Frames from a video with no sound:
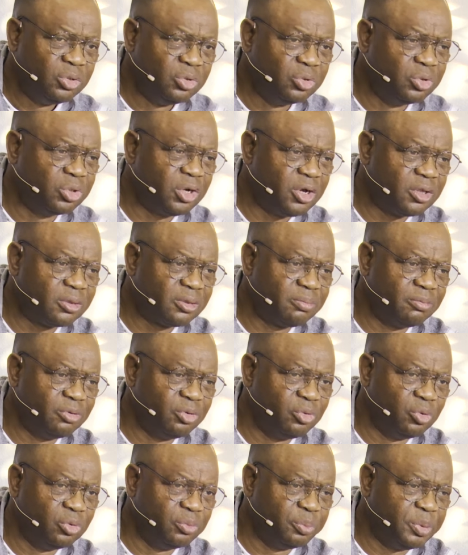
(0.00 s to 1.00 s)
you just
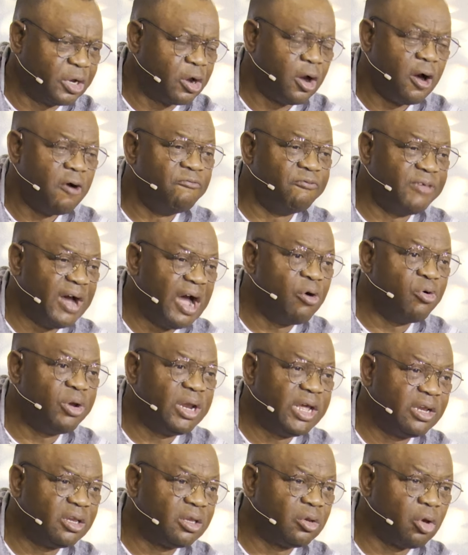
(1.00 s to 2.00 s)
you become
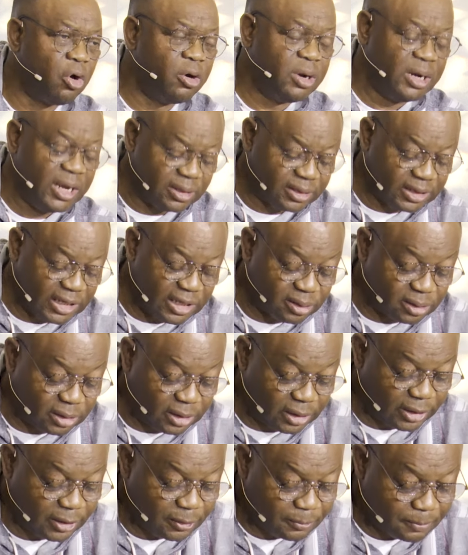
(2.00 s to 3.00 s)
violent
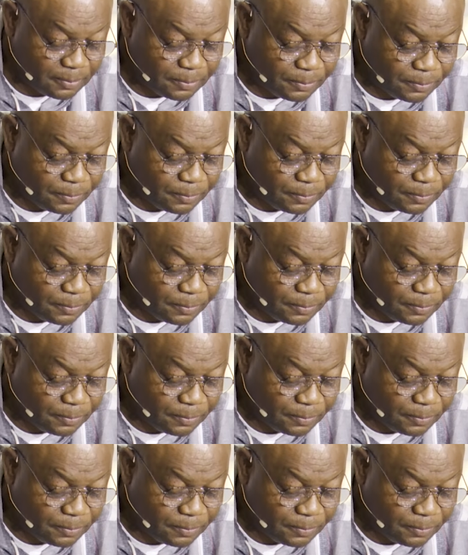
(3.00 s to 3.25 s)
unnecessarily.